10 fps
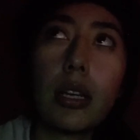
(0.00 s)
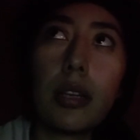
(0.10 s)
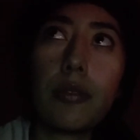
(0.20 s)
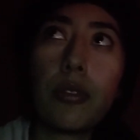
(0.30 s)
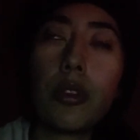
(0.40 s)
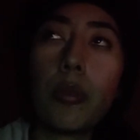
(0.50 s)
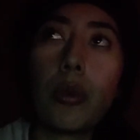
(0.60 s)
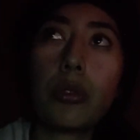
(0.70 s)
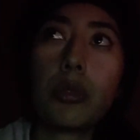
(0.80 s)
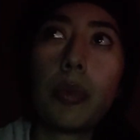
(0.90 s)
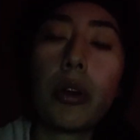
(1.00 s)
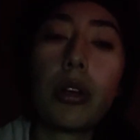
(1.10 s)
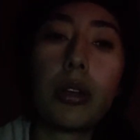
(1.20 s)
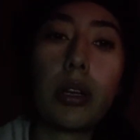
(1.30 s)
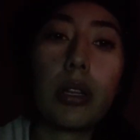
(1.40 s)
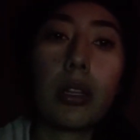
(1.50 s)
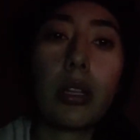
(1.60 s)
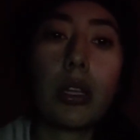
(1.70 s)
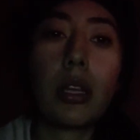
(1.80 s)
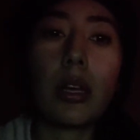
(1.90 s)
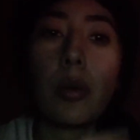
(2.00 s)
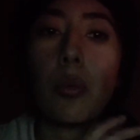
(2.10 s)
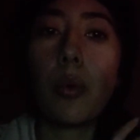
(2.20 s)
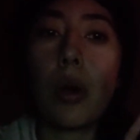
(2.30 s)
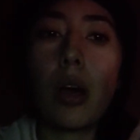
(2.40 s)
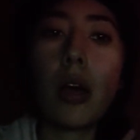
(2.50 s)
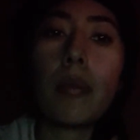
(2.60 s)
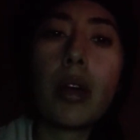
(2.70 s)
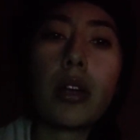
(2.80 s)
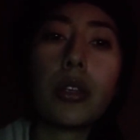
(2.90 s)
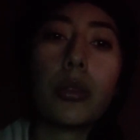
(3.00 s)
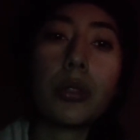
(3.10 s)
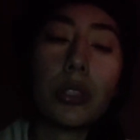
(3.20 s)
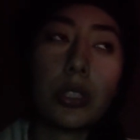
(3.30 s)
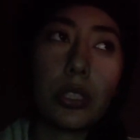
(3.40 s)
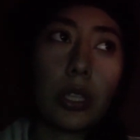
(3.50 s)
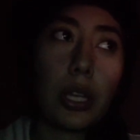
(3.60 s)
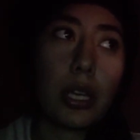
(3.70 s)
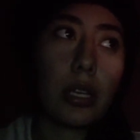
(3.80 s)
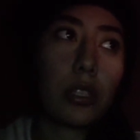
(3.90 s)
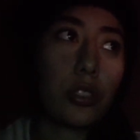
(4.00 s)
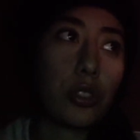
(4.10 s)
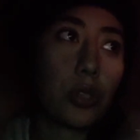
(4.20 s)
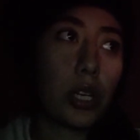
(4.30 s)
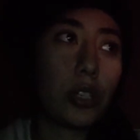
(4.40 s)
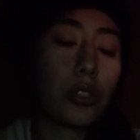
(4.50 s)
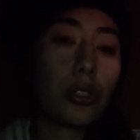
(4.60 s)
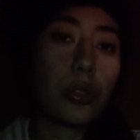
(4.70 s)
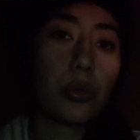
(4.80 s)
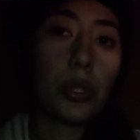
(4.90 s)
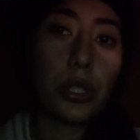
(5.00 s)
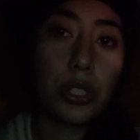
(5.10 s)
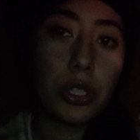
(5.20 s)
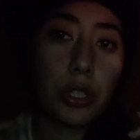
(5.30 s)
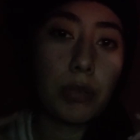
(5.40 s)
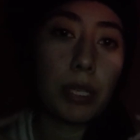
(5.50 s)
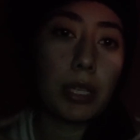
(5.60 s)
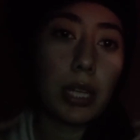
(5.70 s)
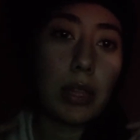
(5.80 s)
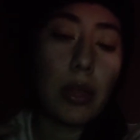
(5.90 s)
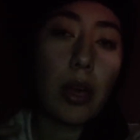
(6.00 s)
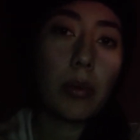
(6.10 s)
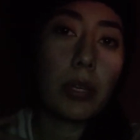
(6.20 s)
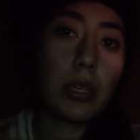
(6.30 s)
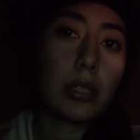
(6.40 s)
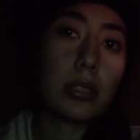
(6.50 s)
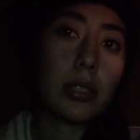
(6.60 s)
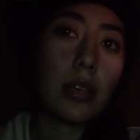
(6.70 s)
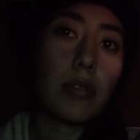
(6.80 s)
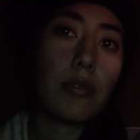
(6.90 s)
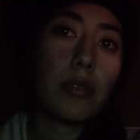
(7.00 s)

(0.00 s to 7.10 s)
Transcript: for the most part, I'm not used to like strangers reassuring me like that, because I've